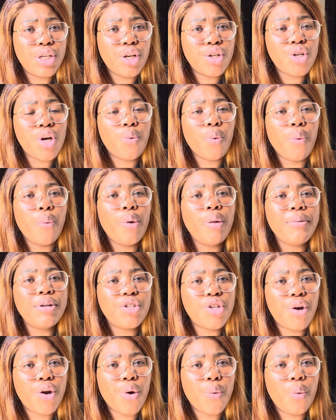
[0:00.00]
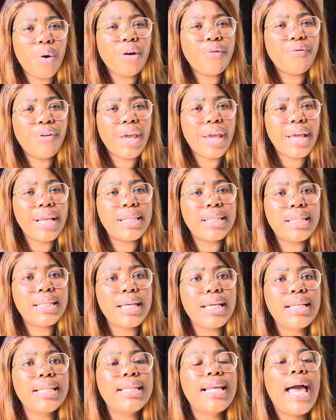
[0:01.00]
TikTok, we will be sharing work
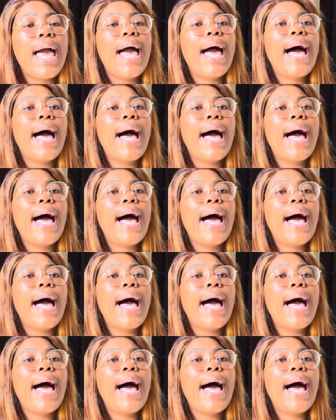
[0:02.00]
vacancies.